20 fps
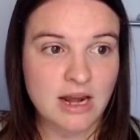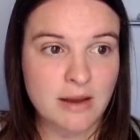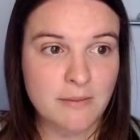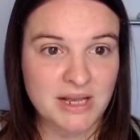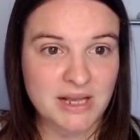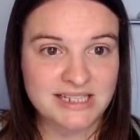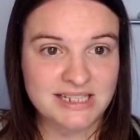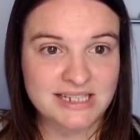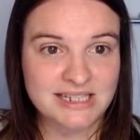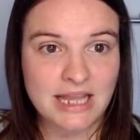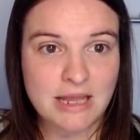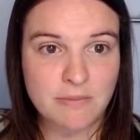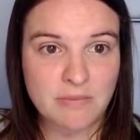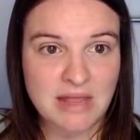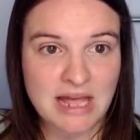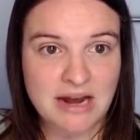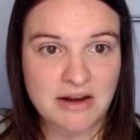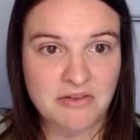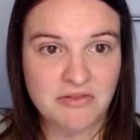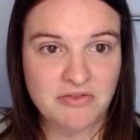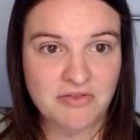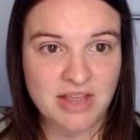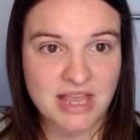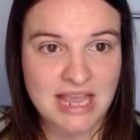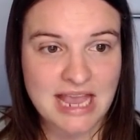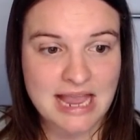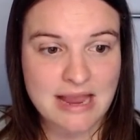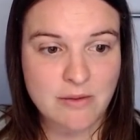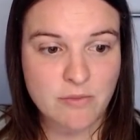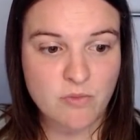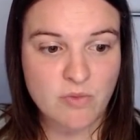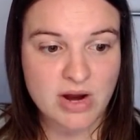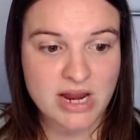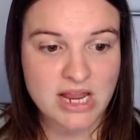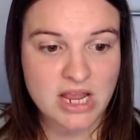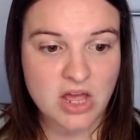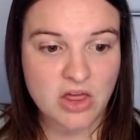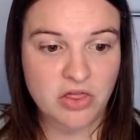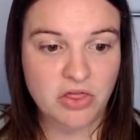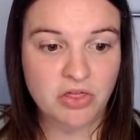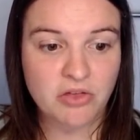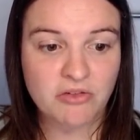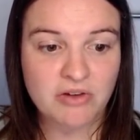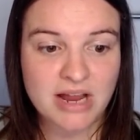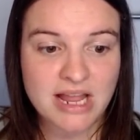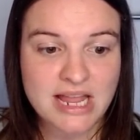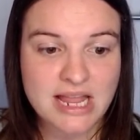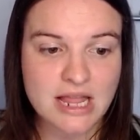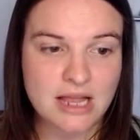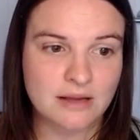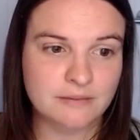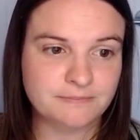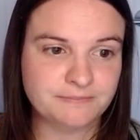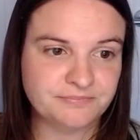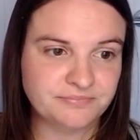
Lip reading: at my team then for game week 3,